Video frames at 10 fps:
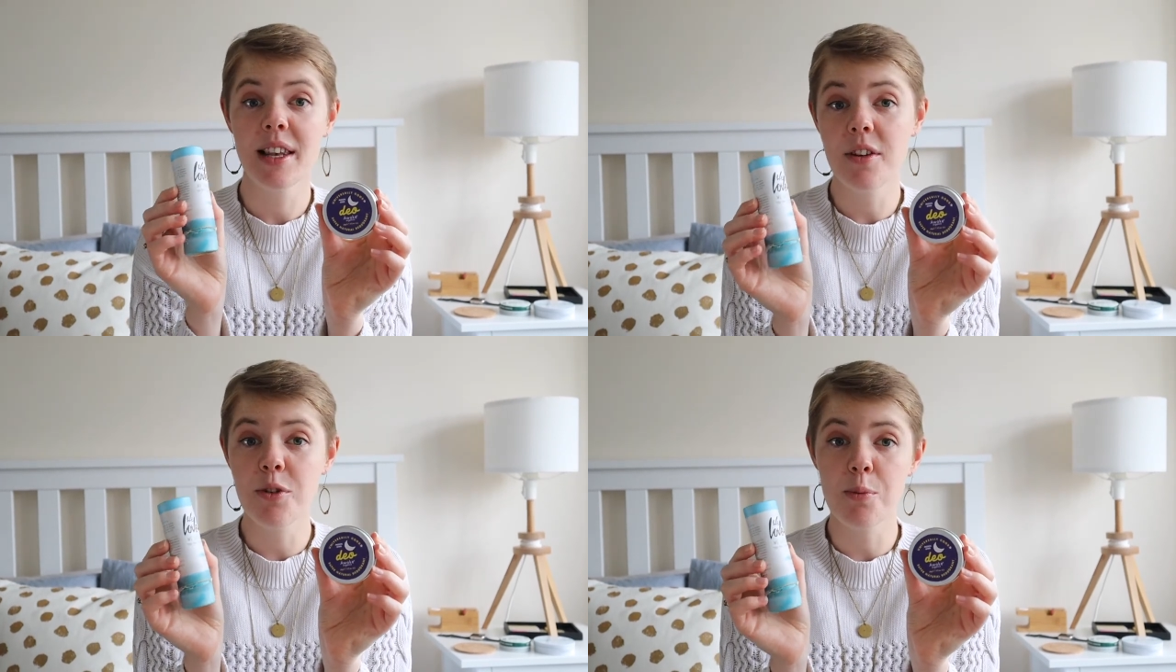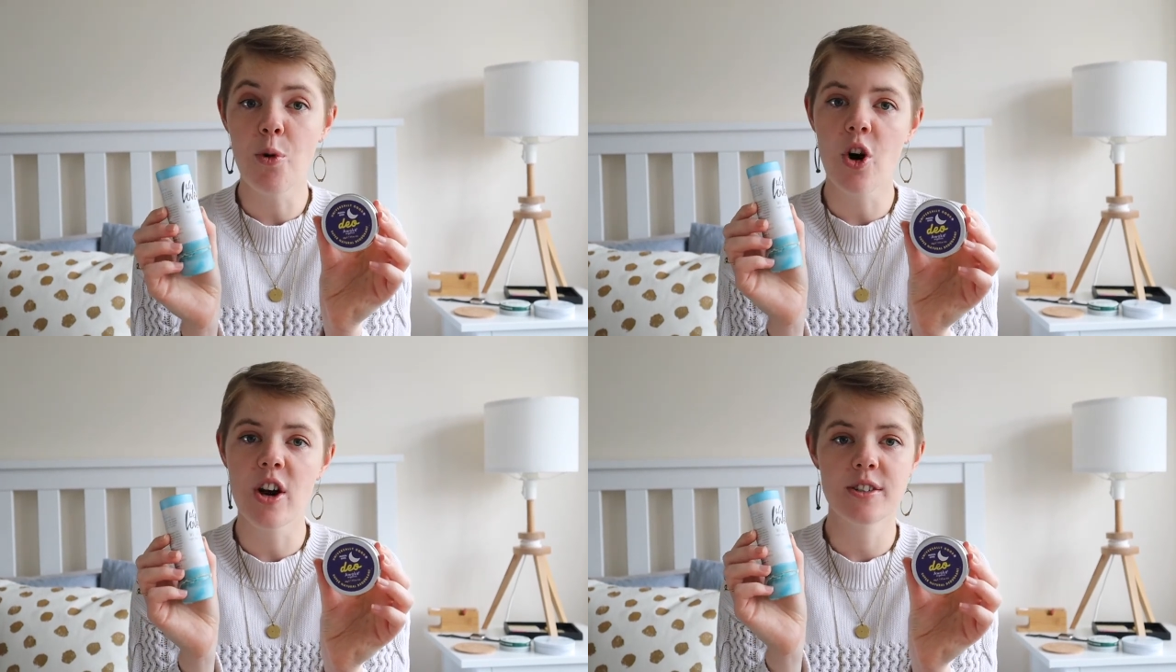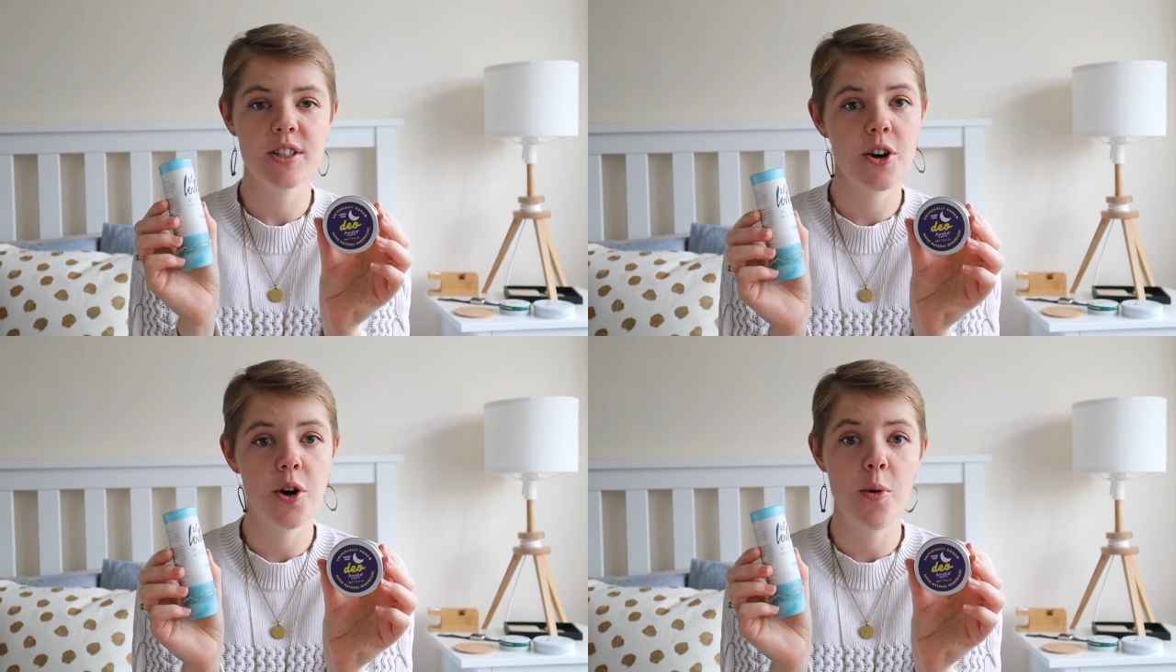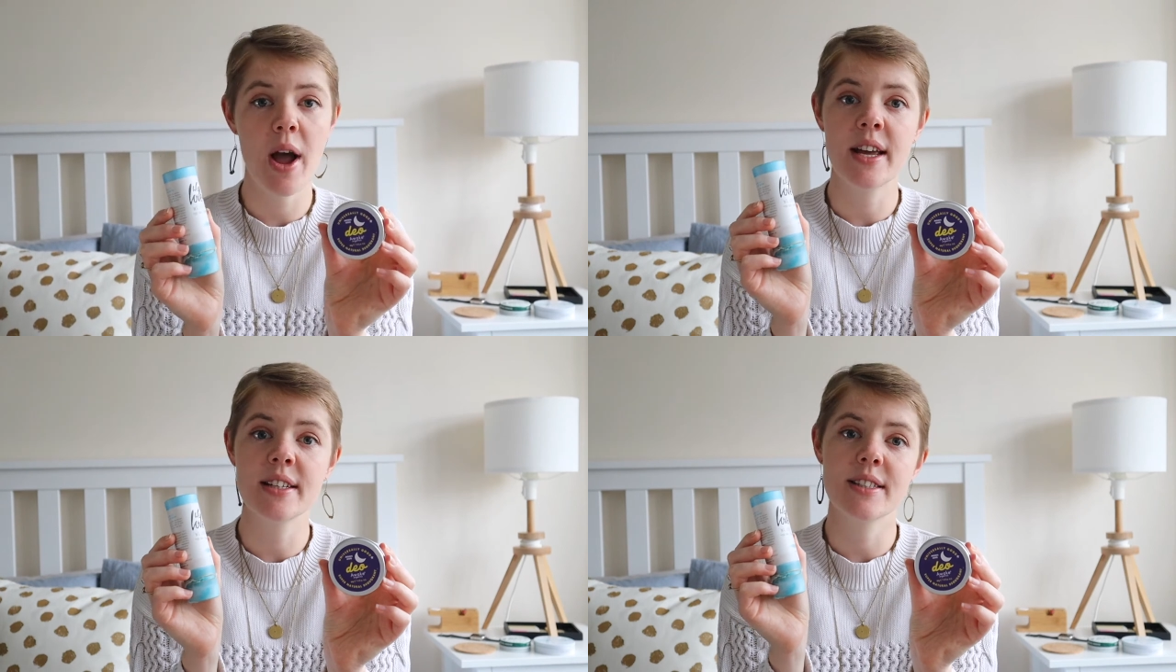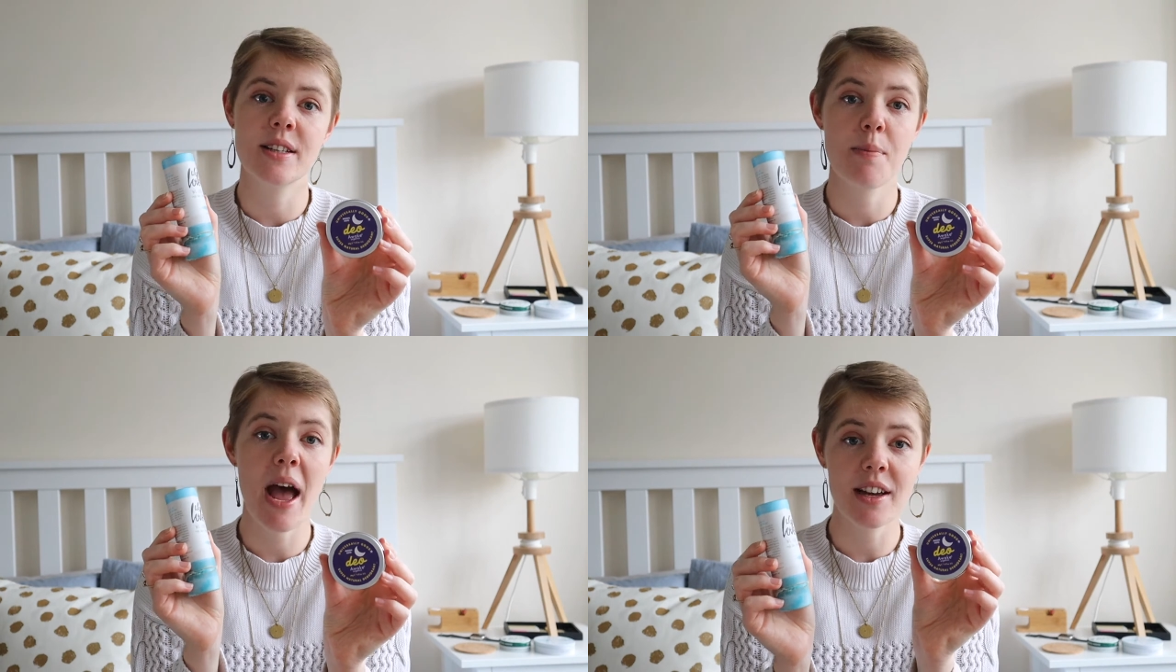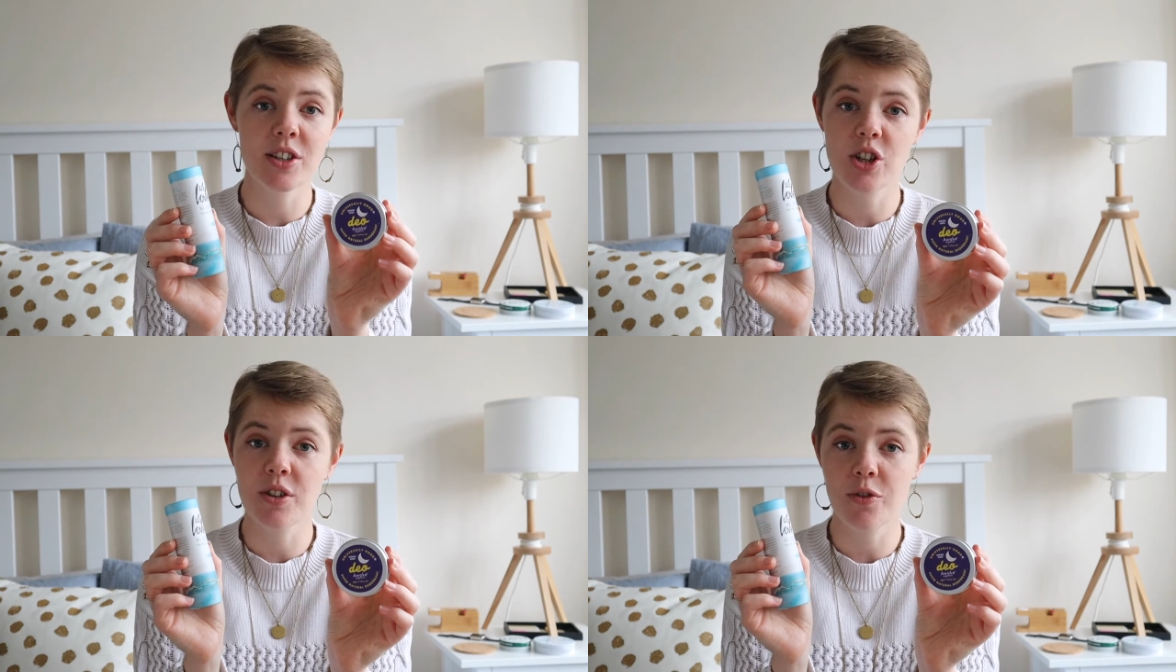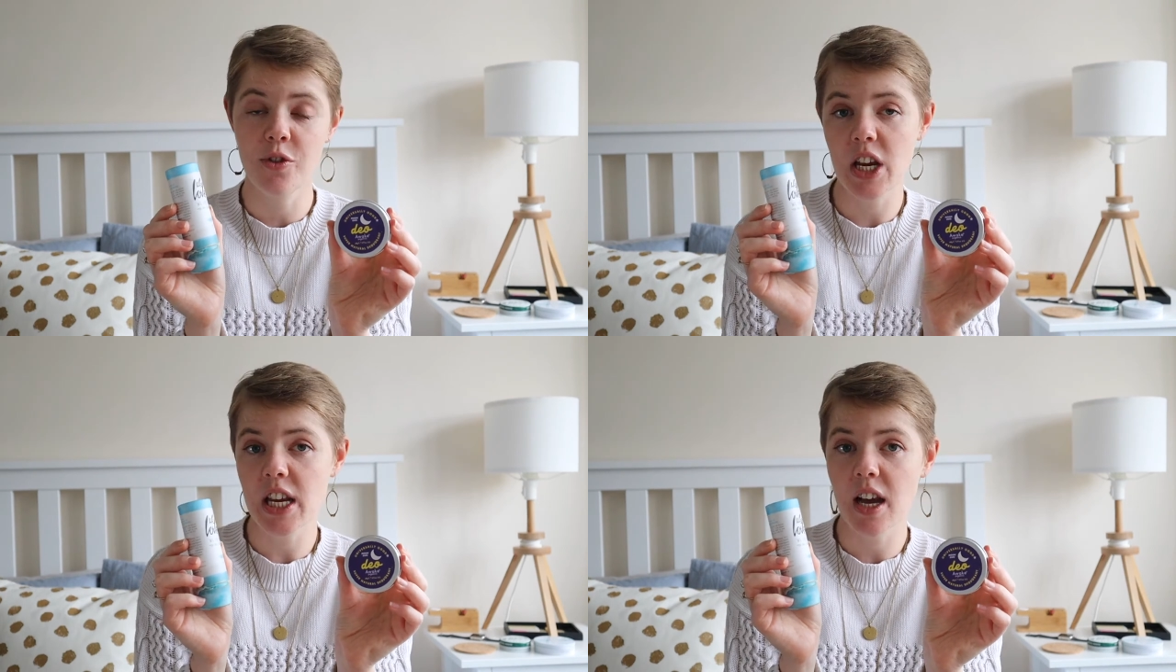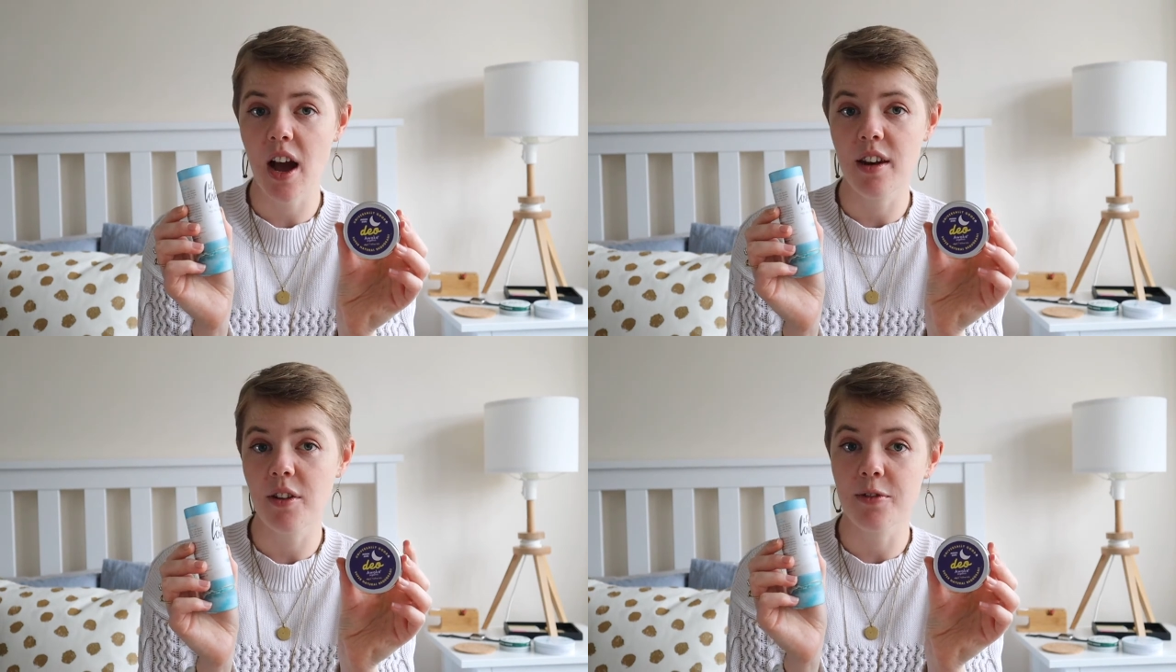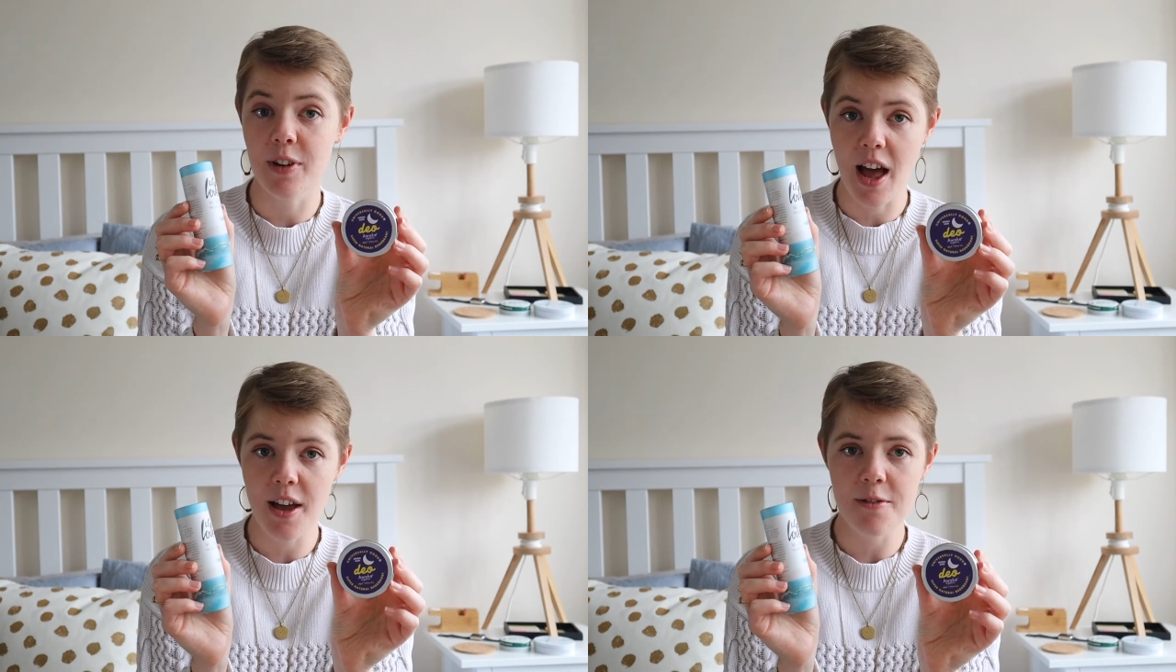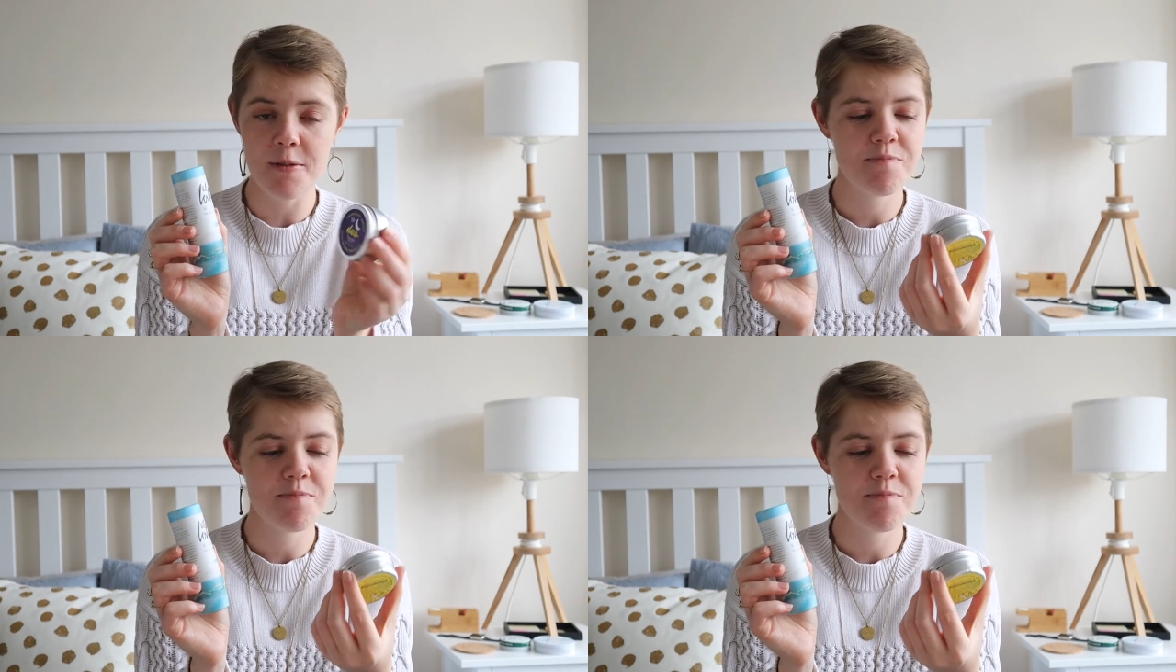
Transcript: live a more zero waste, packaging free kind of life,